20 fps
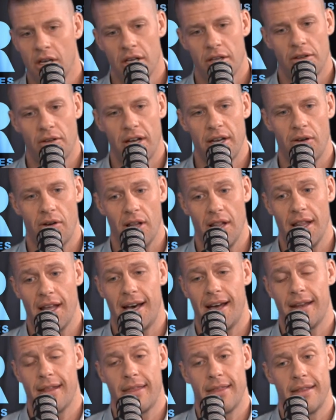So I know a
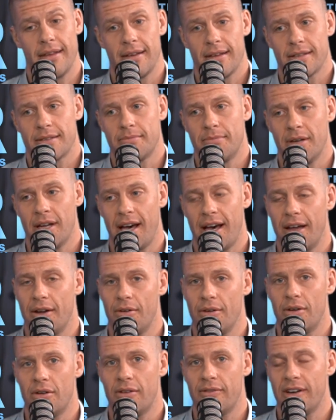lot of things, but I
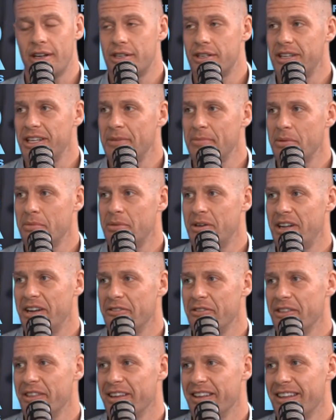don't know if I should implement
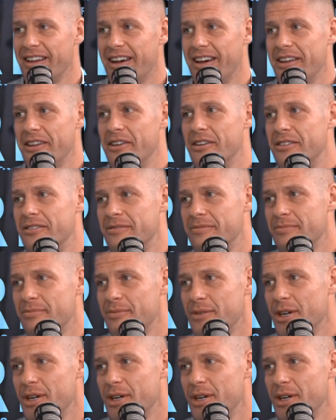everything that I know.